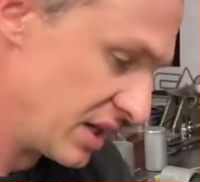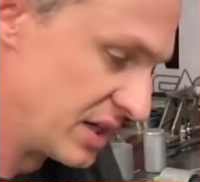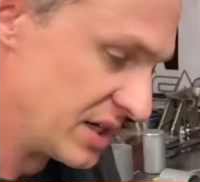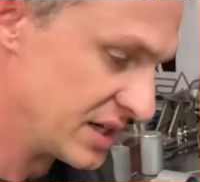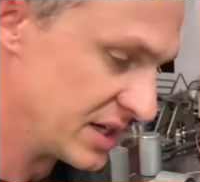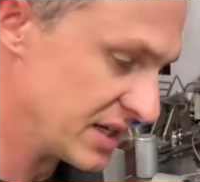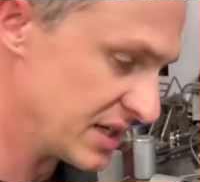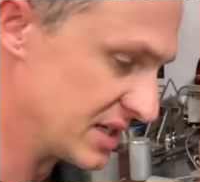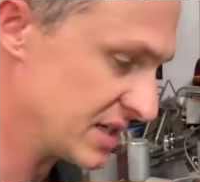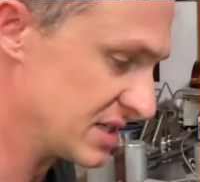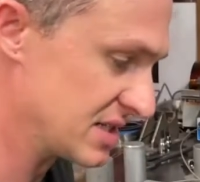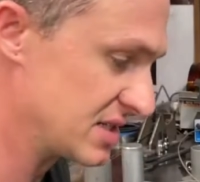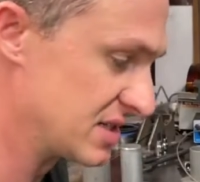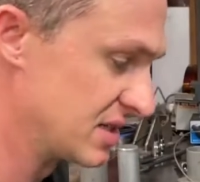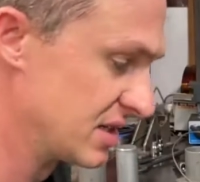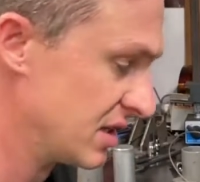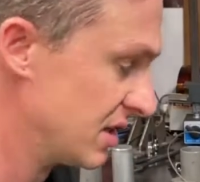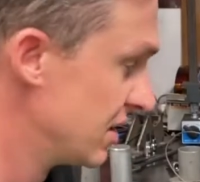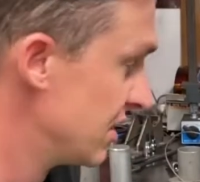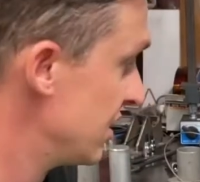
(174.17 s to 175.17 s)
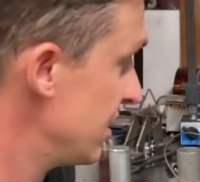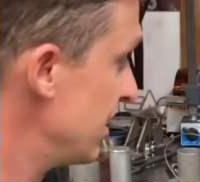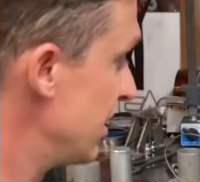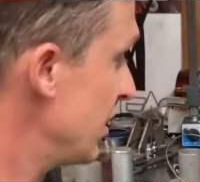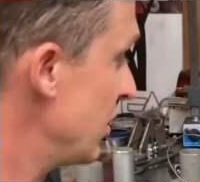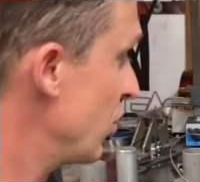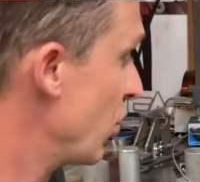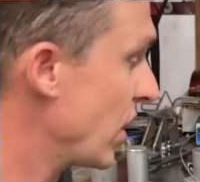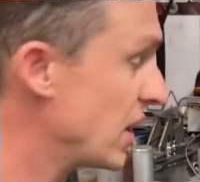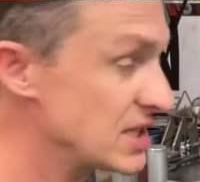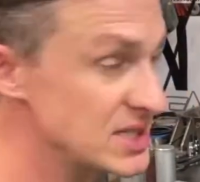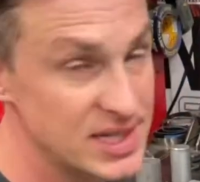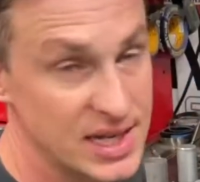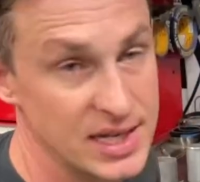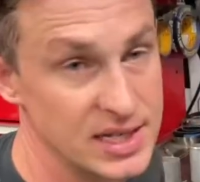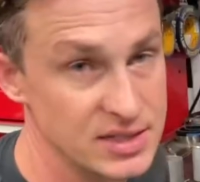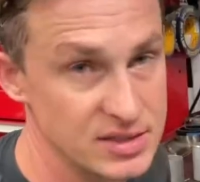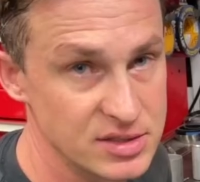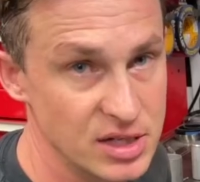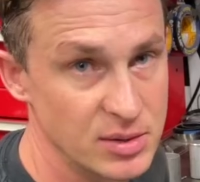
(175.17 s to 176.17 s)
is the
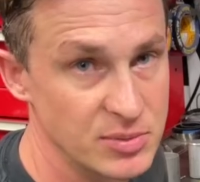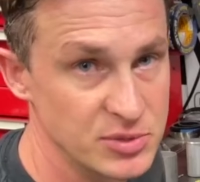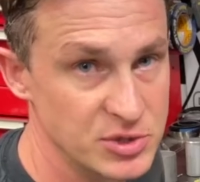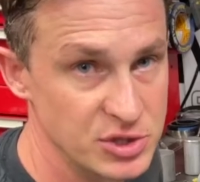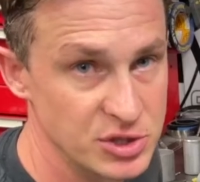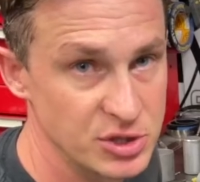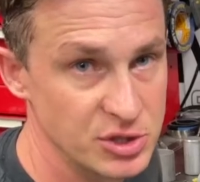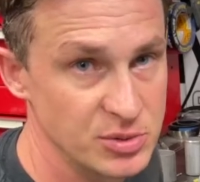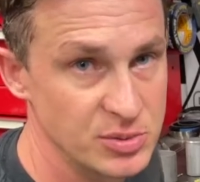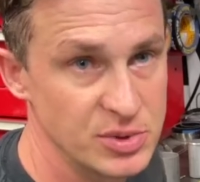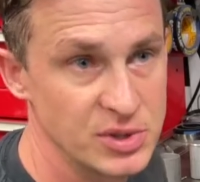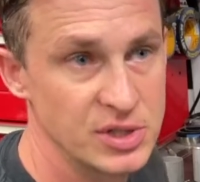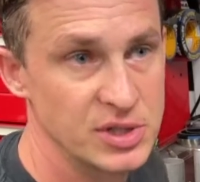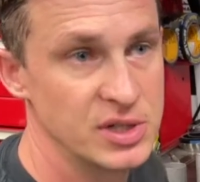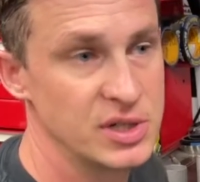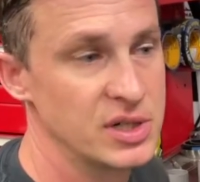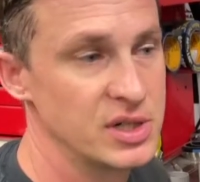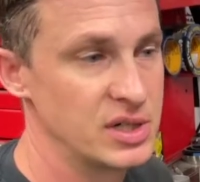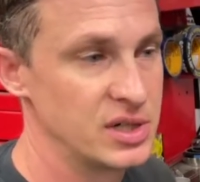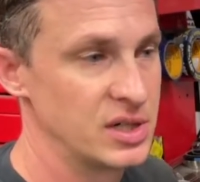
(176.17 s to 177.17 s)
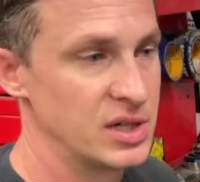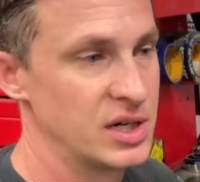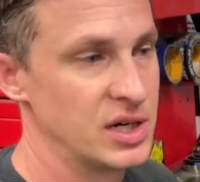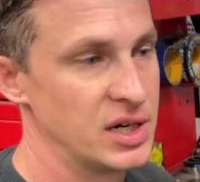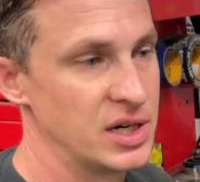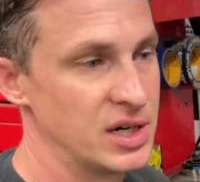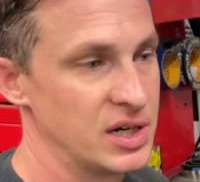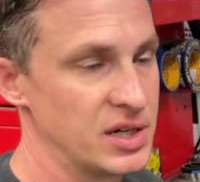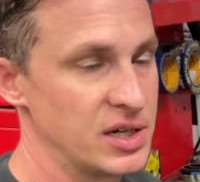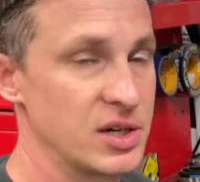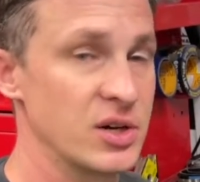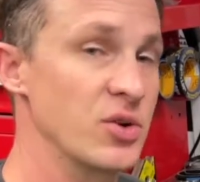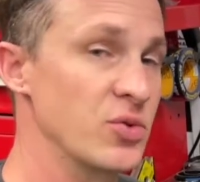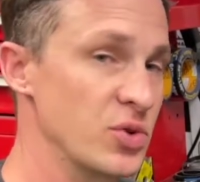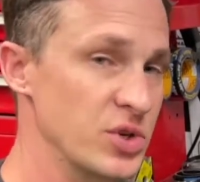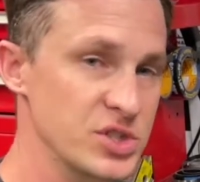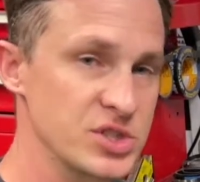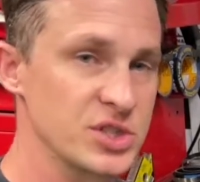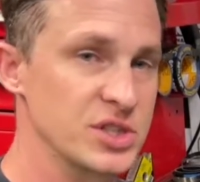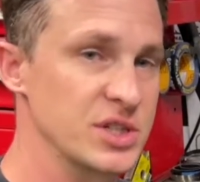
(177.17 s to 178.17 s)
wastegate dump tube.
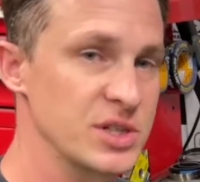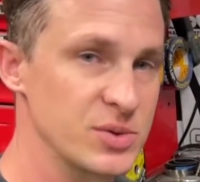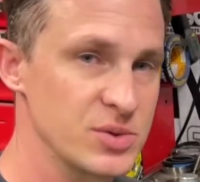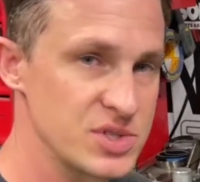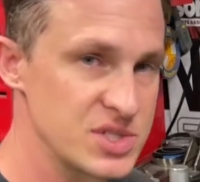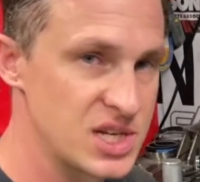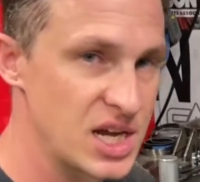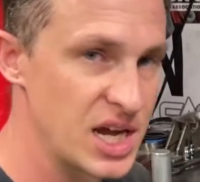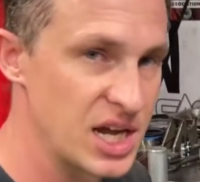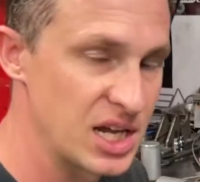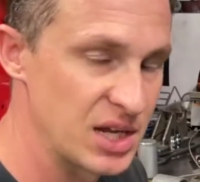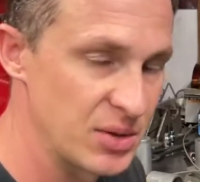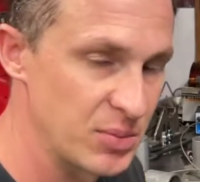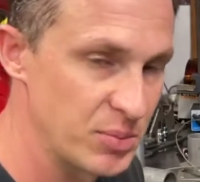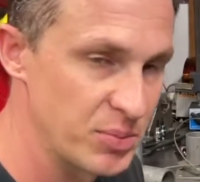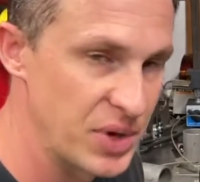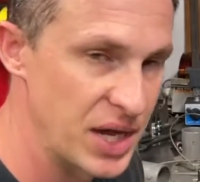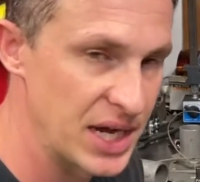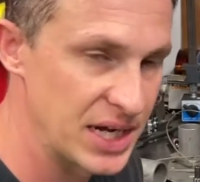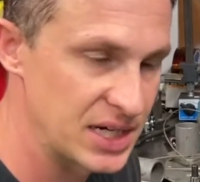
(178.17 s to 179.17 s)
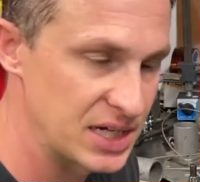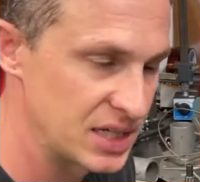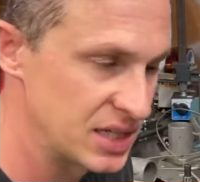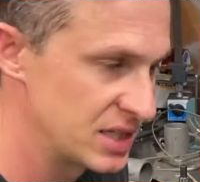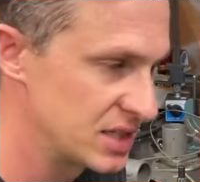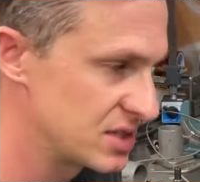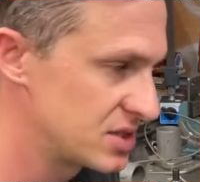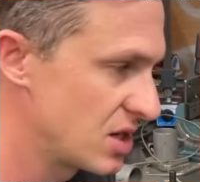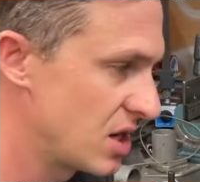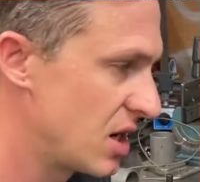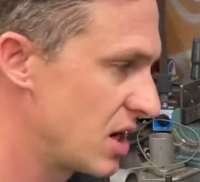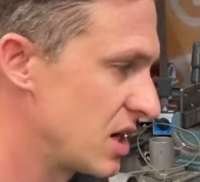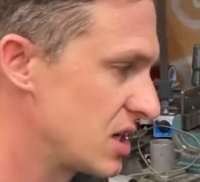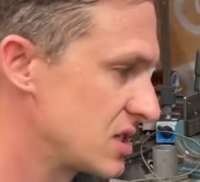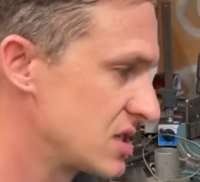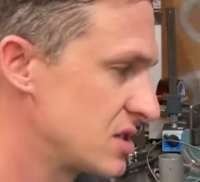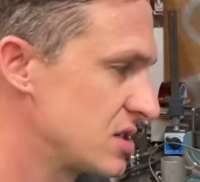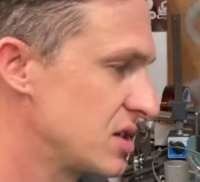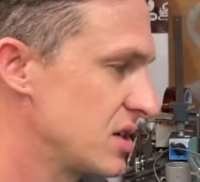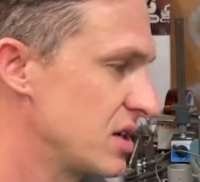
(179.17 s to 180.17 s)
Originally it was tying back into the
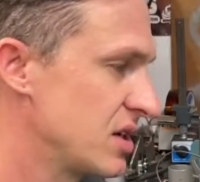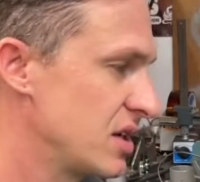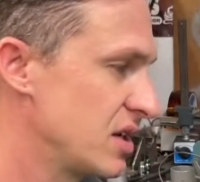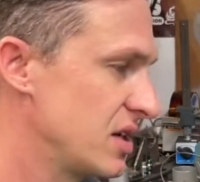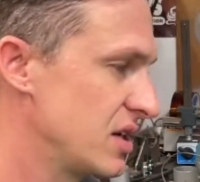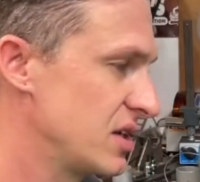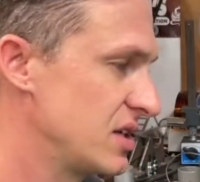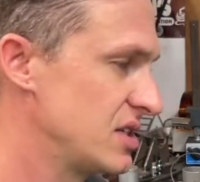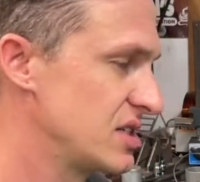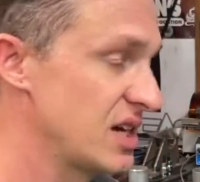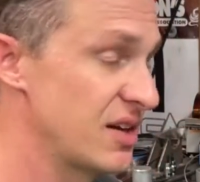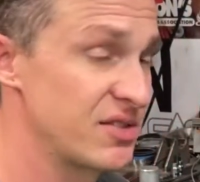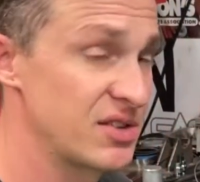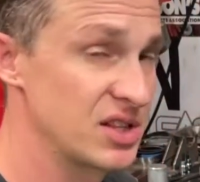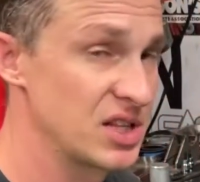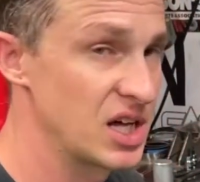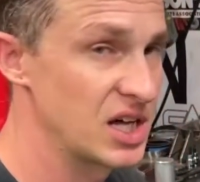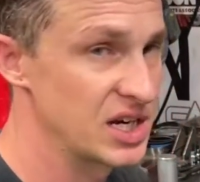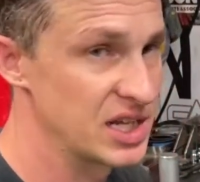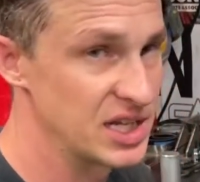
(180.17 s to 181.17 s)
exhaust. He's having a lot of